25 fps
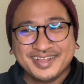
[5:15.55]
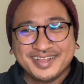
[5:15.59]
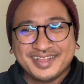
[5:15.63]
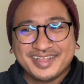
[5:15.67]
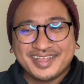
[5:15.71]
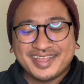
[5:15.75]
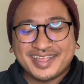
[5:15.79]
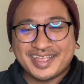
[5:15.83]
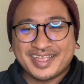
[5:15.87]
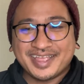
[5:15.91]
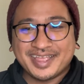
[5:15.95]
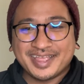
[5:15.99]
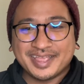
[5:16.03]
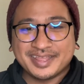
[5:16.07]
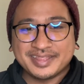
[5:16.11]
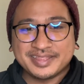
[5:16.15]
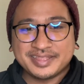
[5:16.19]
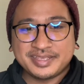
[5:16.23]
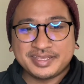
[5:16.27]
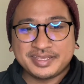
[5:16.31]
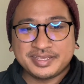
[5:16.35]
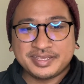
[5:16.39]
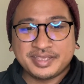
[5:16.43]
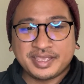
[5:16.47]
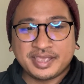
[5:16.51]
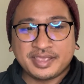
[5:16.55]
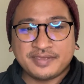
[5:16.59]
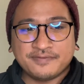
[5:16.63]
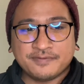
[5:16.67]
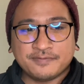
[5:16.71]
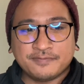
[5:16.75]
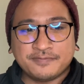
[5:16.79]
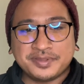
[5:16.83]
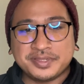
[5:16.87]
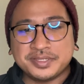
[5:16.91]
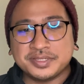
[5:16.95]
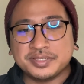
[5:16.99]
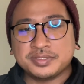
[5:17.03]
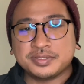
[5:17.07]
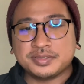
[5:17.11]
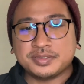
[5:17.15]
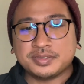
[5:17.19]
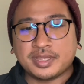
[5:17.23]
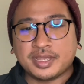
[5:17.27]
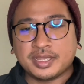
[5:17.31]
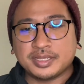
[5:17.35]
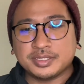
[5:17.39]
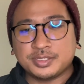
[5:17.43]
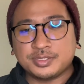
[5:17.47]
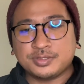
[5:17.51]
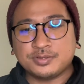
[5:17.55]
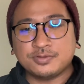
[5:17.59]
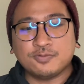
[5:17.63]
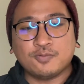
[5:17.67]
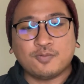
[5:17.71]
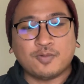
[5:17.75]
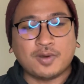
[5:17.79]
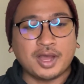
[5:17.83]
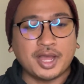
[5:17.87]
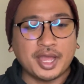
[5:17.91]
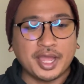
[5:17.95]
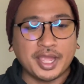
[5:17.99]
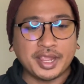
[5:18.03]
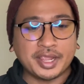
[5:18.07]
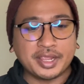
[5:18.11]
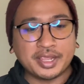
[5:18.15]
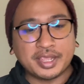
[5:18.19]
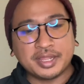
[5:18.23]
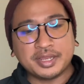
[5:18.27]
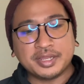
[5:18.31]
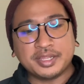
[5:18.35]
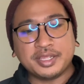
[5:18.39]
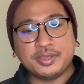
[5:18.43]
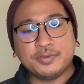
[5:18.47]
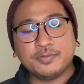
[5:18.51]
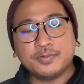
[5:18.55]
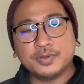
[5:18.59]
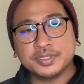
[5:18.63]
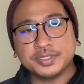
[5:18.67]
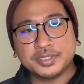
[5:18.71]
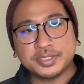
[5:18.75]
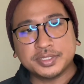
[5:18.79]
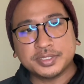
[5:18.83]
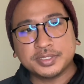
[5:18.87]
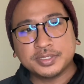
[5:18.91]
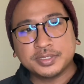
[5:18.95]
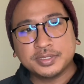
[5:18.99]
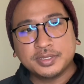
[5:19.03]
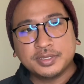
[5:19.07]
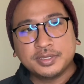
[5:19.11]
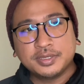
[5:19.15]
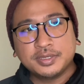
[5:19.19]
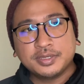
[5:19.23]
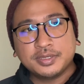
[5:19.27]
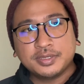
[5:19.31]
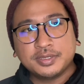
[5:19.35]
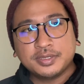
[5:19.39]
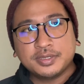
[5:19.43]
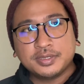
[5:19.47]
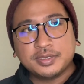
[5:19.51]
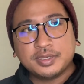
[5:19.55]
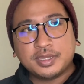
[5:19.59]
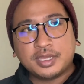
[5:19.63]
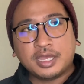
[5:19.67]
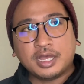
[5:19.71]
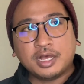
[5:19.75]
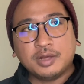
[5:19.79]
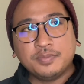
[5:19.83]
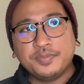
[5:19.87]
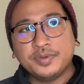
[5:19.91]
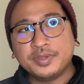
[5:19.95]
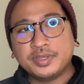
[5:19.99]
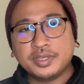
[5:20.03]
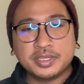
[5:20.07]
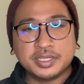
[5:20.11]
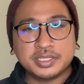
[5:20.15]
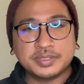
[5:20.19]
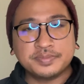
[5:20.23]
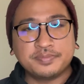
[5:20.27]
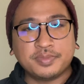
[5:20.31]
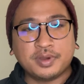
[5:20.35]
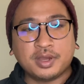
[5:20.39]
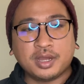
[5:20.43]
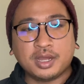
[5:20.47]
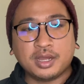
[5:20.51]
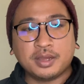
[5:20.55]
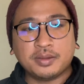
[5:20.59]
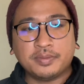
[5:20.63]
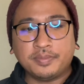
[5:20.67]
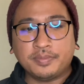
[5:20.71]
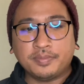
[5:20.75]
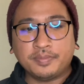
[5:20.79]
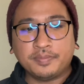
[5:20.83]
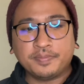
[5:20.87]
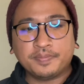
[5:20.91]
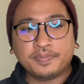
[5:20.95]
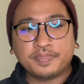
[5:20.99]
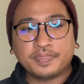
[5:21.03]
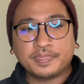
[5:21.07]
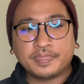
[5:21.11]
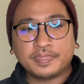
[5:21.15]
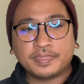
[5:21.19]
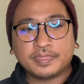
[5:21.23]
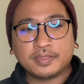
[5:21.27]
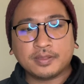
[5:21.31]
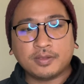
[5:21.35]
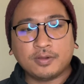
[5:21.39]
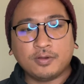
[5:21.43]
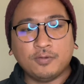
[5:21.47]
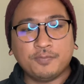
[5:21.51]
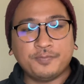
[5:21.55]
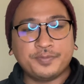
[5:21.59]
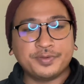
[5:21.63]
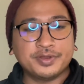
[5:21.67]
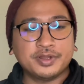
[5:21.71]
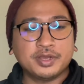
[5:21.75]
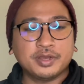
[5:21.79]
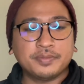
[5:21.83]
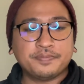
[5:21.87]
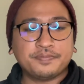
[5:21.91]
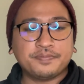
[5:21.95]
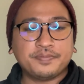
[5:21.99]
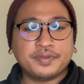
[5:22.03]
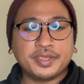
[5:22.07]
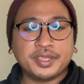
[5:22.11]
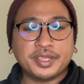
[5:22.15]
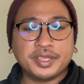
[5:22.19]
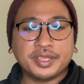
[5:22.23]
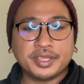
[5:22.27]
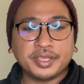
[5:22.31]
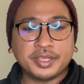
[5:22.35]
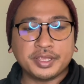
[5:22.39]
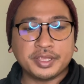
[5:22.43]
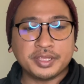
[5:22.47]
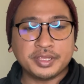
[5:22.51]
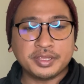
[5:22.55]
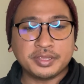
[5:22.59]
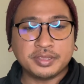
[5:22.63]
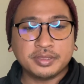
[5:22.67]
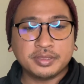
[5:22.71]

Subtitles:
And he gave a reason as to why, and he was helping his mom open up I